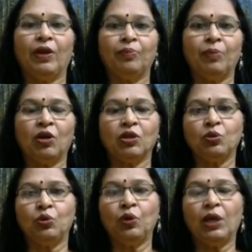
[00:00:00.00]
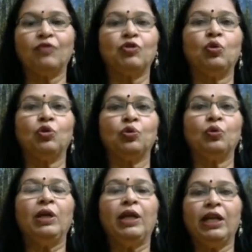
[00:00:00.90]
Because you don't have to go to
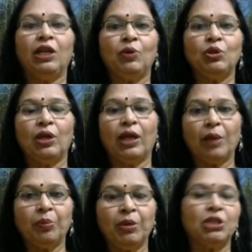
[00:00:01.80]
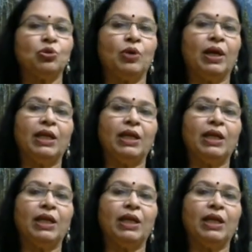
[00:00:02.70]
individual libraries to get,